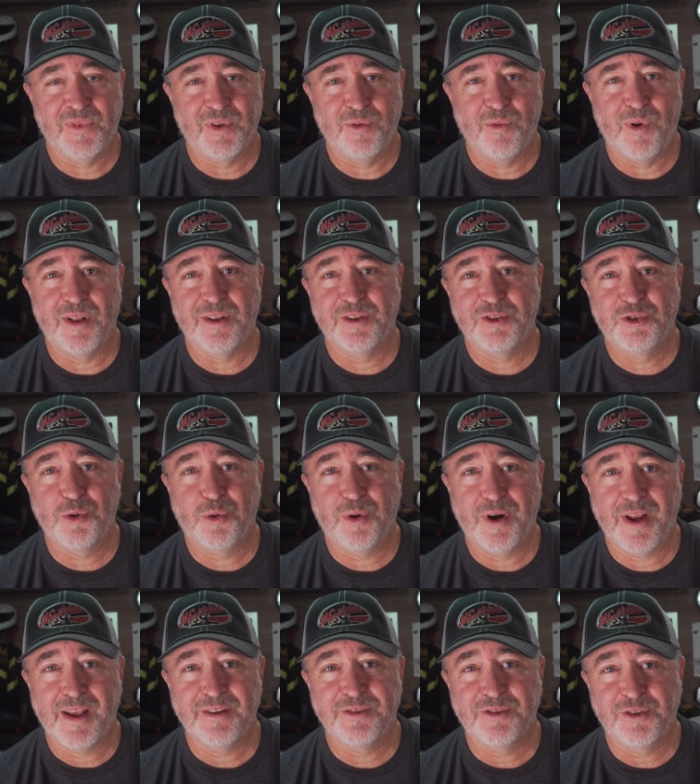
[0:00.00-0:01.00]
Well, the short
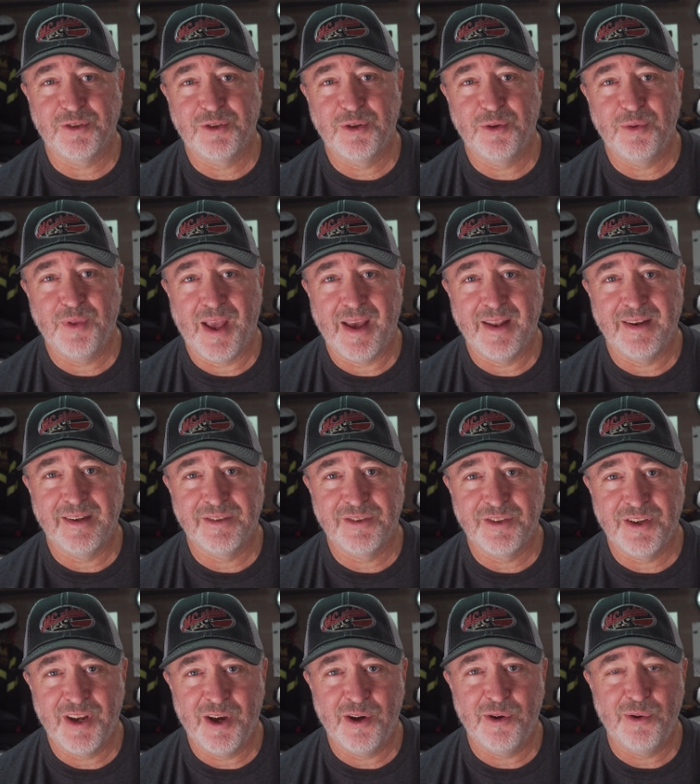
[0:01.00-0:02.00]
answer to that is
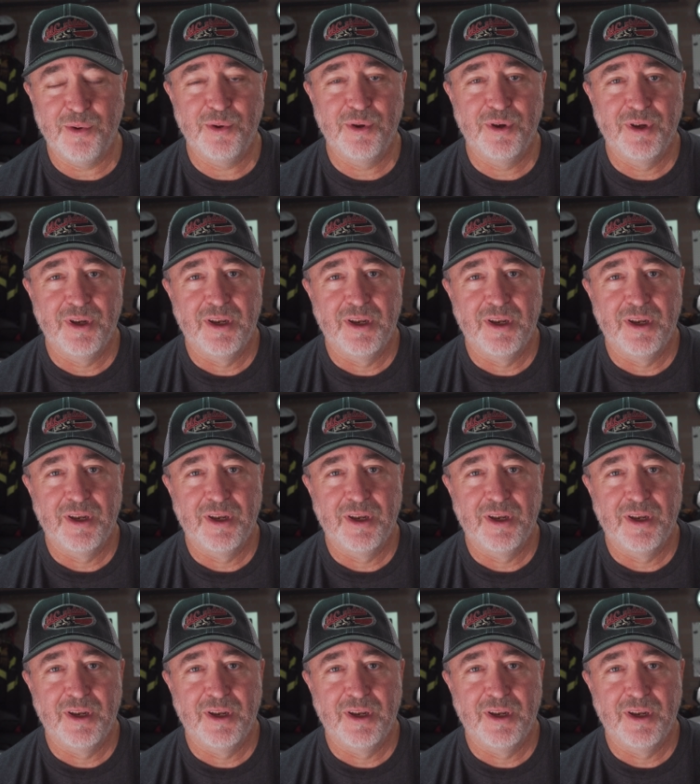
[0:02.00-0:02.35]
no.